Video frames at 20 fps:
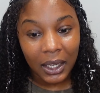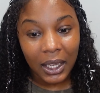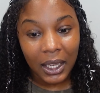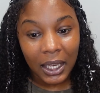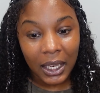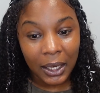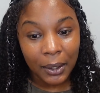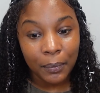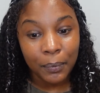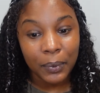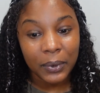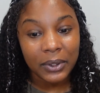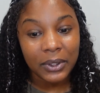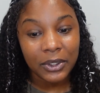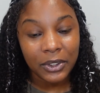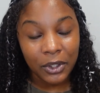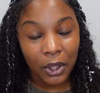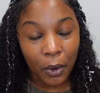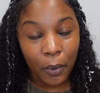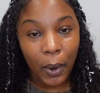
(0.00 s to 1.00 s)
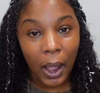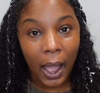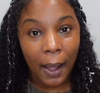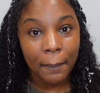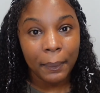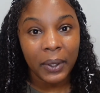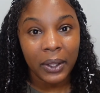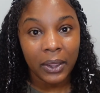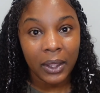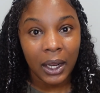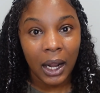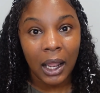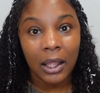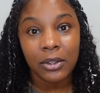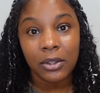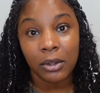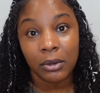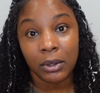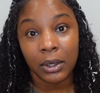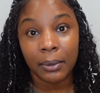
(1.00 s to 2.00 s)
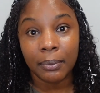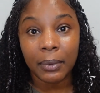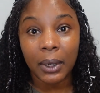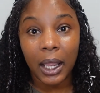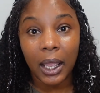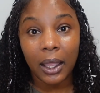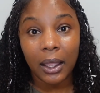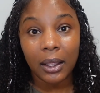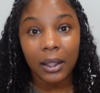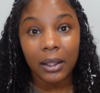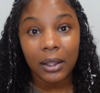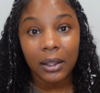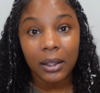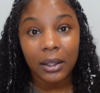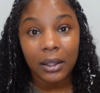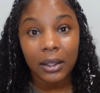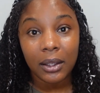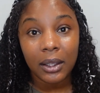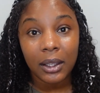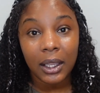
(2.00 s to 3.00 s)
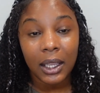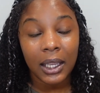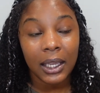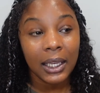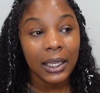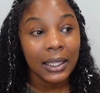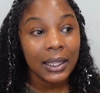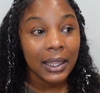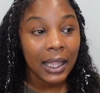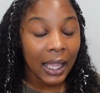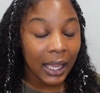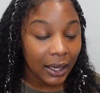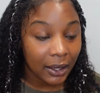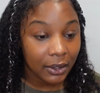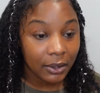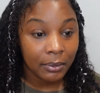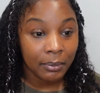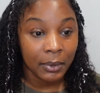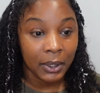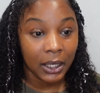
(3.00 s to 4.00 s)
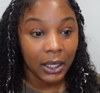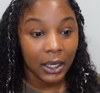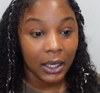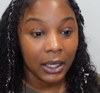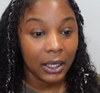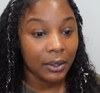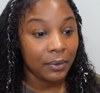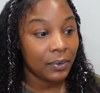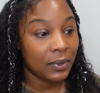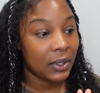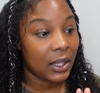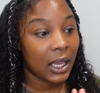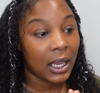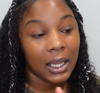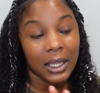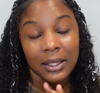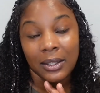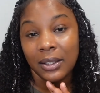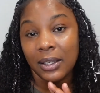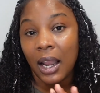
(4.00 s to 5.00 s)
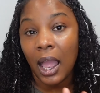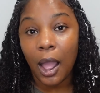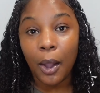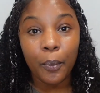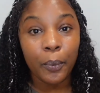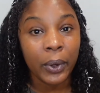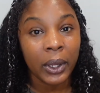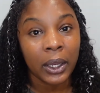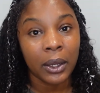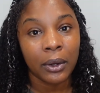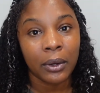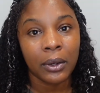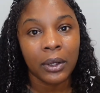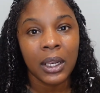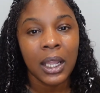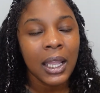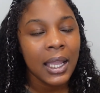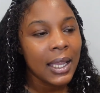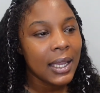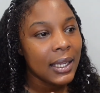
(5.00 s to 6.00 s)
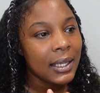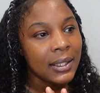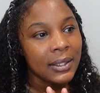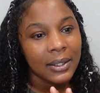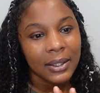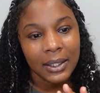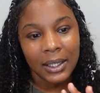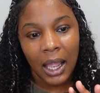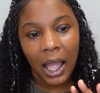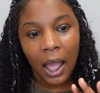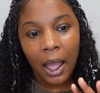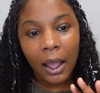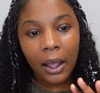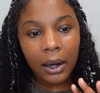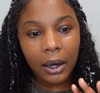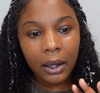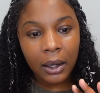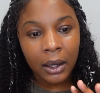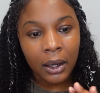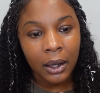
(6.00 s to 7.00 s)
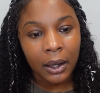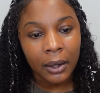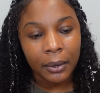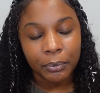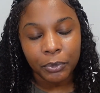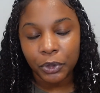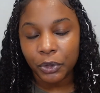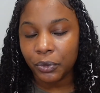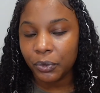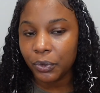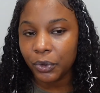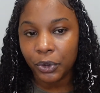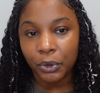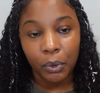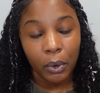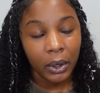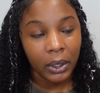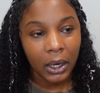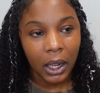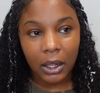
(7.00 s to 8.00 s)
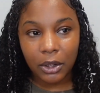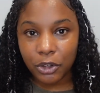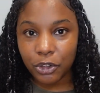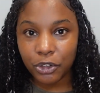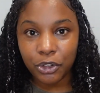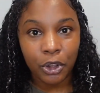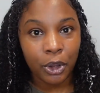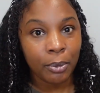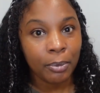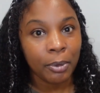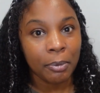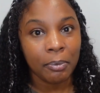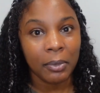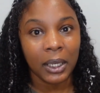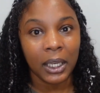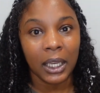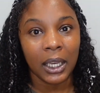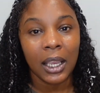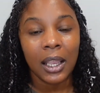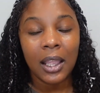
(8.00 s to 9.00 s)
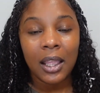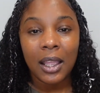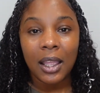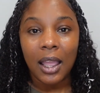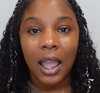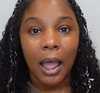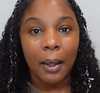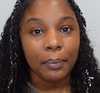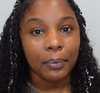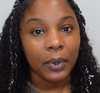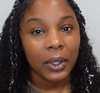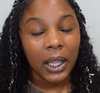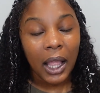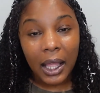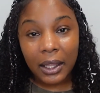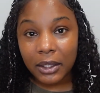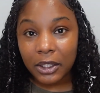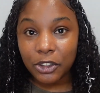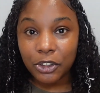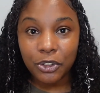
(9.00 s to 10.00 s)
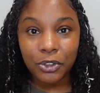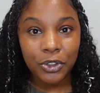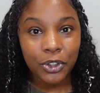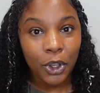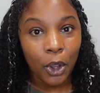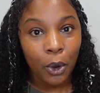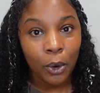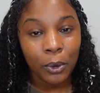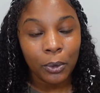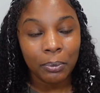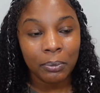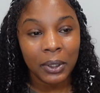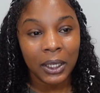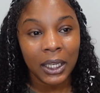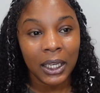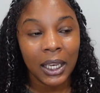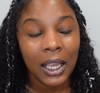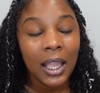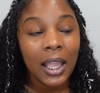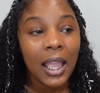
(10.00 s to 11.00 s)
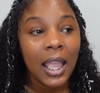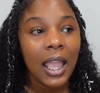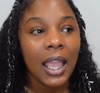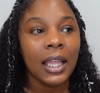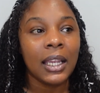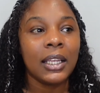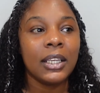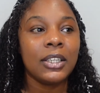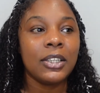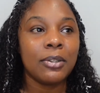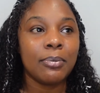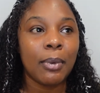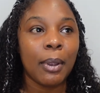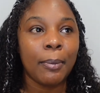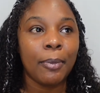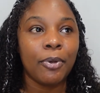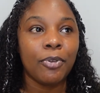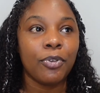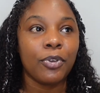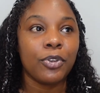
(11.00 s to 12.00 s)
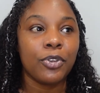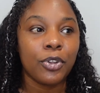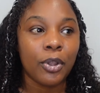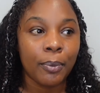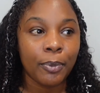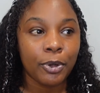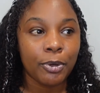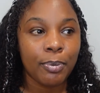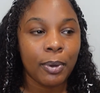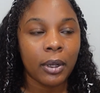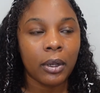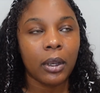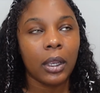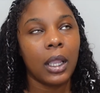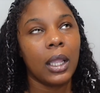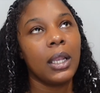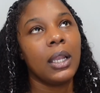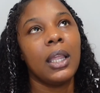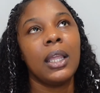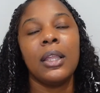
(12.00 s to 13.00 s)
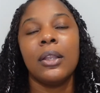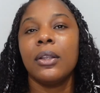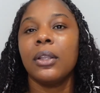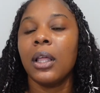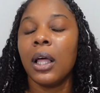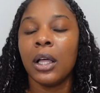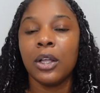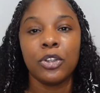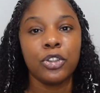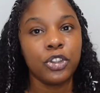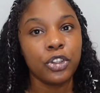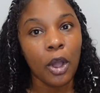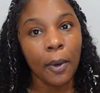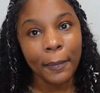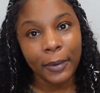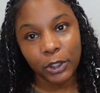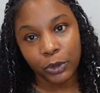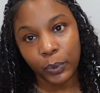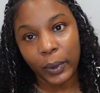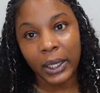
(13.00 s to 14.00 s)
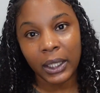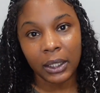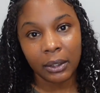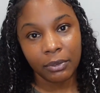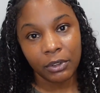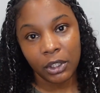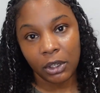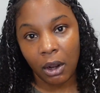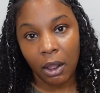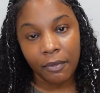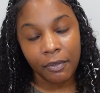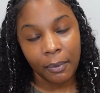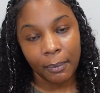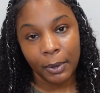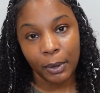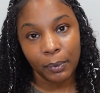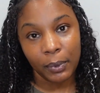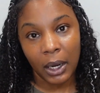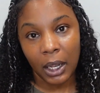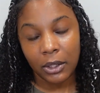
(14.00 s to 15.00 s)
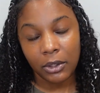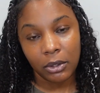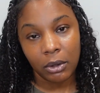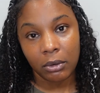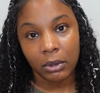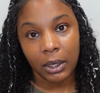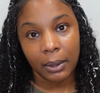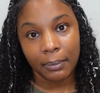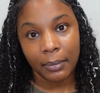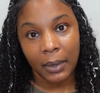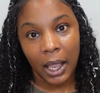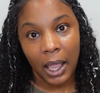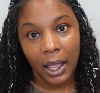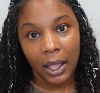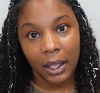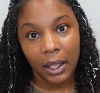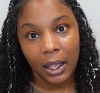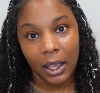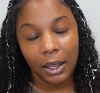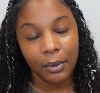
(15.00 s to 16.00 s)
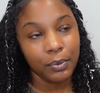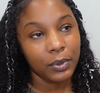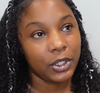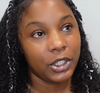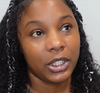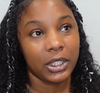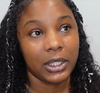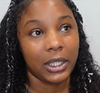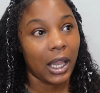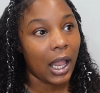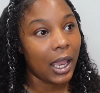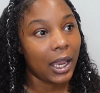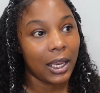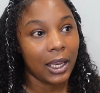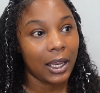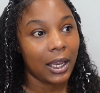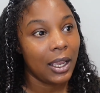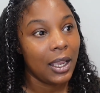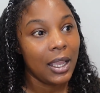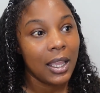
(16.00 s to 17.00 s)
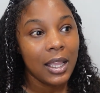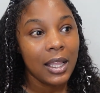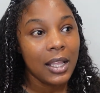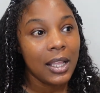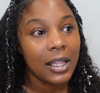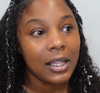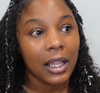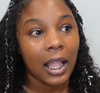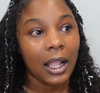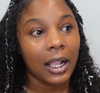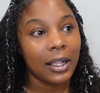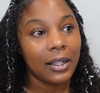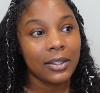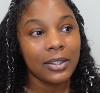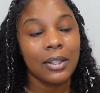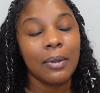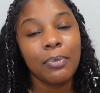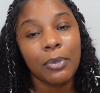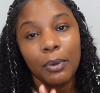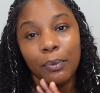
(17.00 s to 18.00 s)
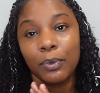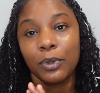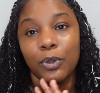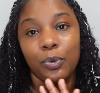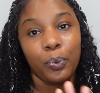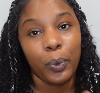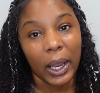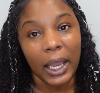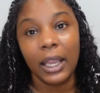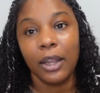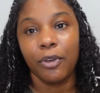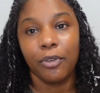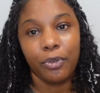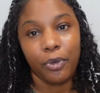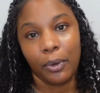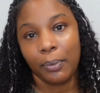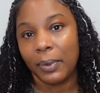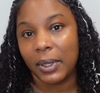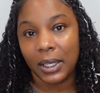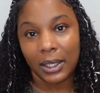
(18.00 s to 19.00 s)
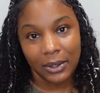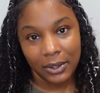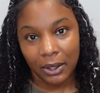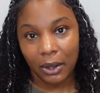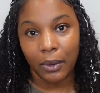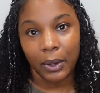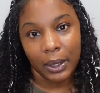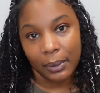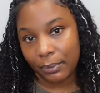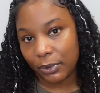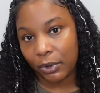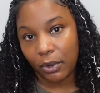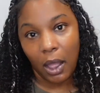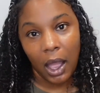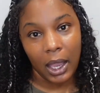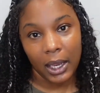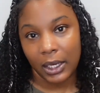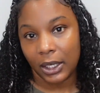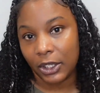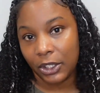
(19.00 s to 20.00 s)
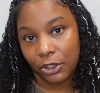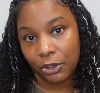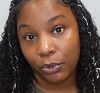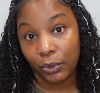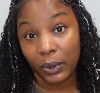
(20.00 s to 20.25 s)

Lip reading: he was so happy that I told him that. And he thanked me, and he was like, it's not weird. It's not, you are not disturbing me. I'm glad that you told me. And it just made me feel so much better. And it, so much weight lifted off of me when I told him that. It was just like something was waiting for me to tell him so I can just